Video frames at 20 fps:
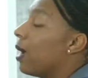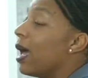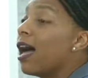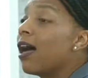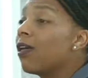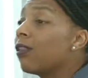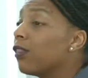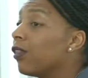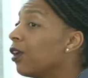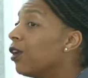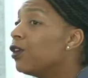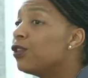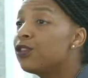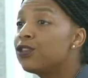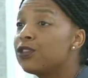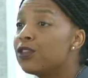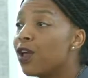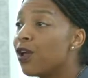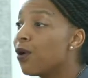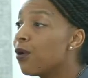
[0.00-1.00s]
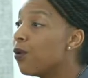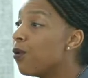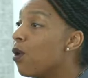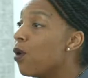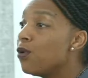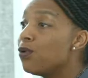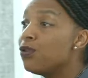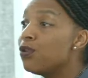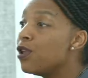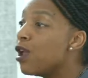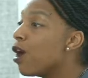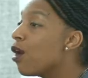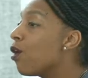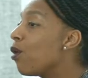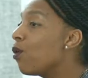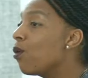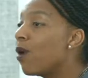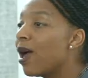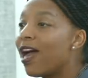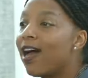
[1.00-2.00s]
health. So
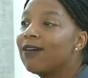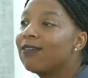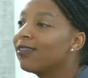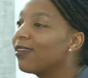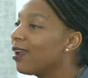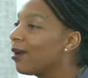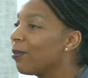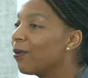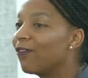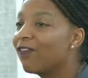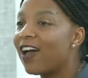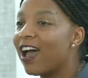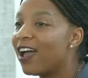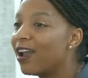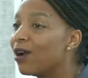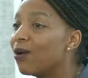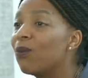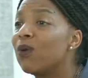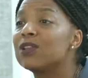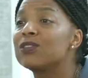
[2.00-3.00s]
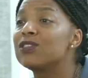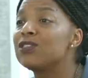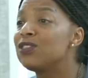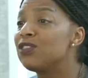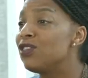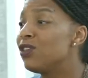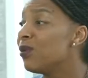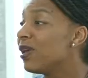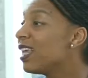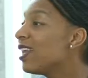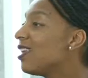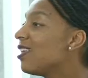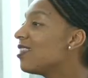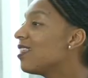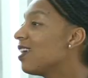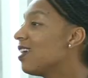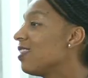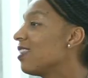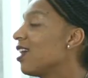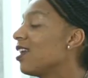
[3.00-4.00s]
no healthcare provider wants to do
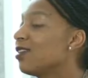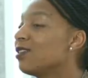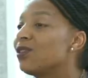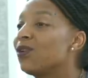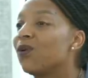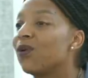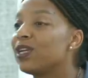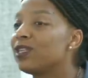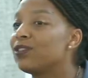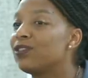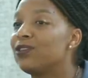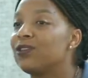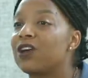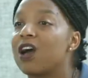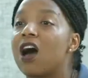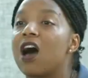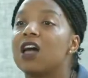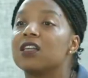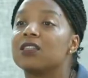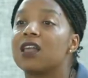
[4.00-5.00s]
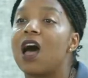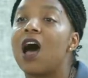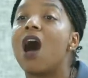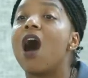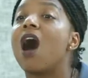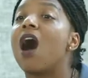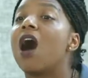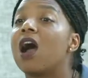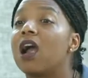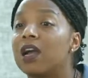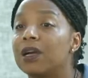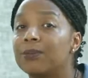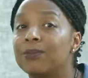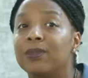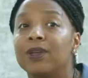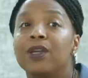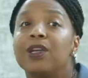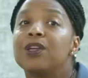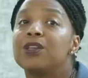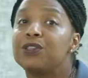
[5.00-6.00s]
anything that is going to cause harm
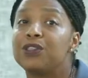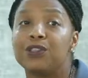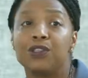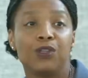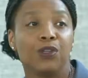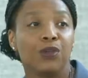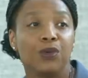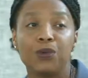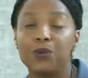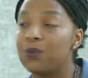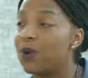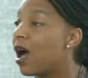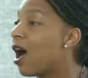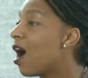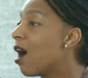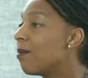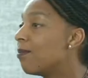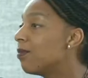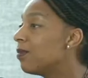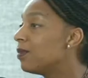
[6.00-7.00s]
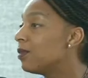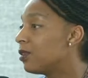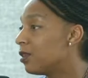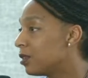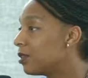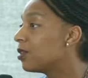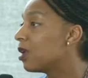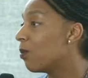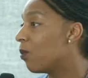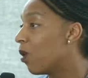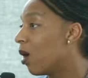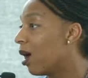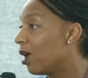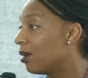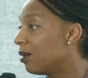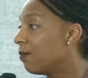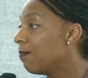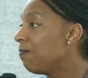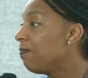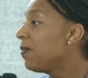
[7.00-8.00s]
to, um, to
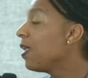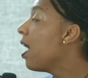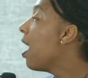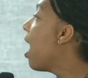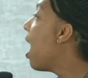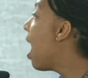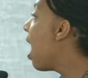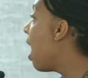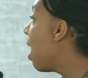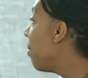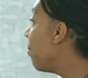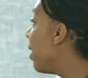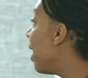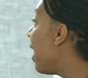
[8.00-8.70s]
someone. Um,